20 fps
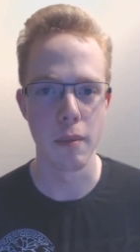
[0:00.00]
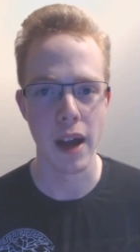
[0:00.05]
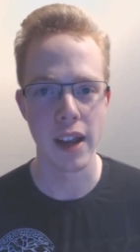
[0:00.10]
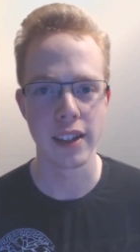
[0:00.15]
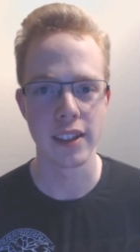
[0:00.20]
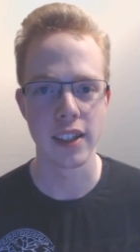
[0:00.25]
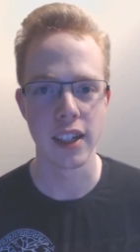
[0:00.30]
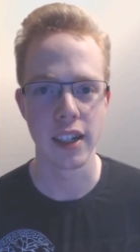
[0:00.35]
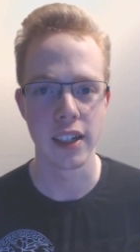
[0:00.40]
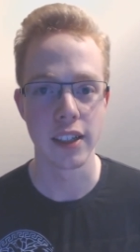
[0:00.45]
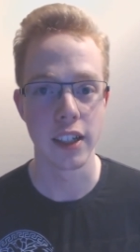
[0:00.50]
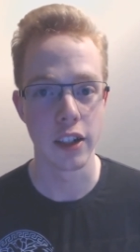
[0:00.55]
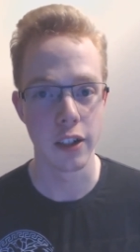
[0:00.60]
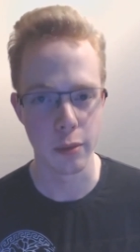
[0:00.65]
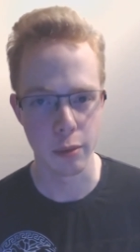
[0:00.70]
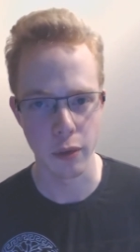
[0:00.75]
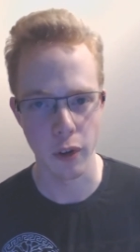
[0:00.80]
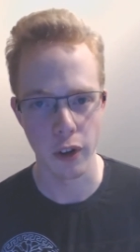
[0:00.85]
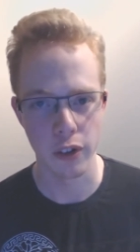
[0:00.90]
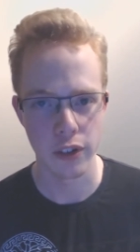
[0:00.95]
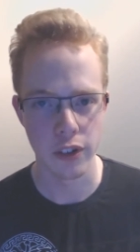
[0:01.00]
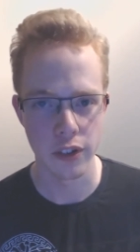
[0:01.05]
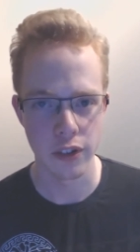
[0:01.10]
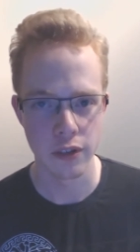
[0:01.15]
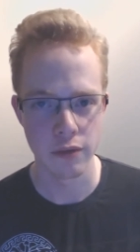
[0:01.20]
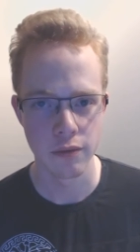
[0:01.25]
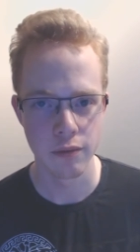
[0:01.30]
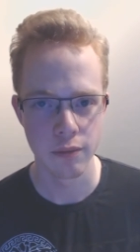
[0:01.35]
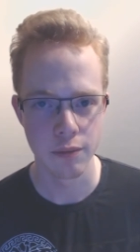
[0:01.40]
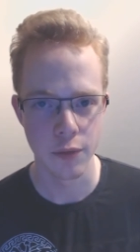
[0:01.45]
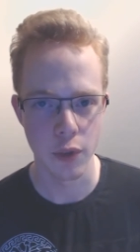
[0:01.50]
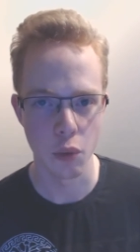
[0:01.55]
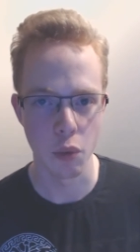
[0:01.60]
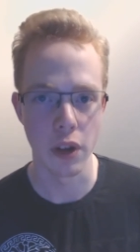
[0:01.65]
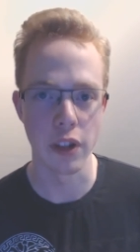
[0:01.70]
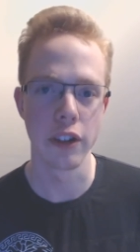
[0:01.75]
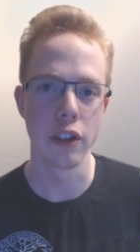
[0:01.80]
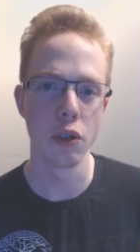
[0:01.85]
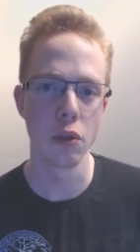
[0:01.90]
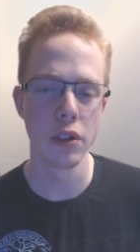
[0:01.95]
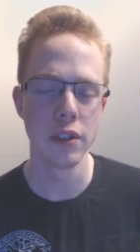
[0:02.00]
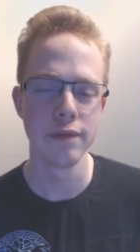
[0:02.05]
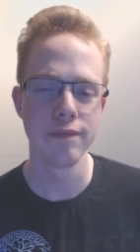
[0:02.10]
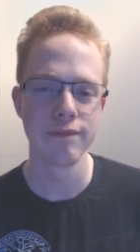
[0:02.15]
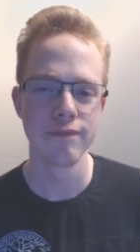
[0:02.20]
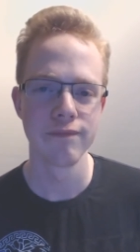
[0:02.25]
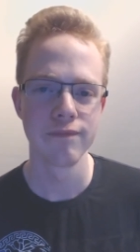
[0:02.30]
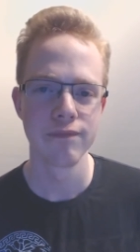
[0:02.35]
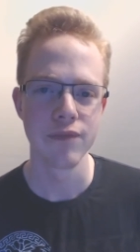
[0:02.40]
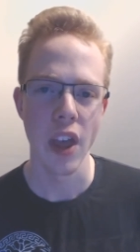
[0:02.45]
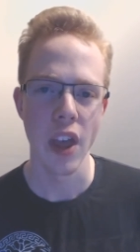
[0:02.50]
mankind in the process. The way to do it?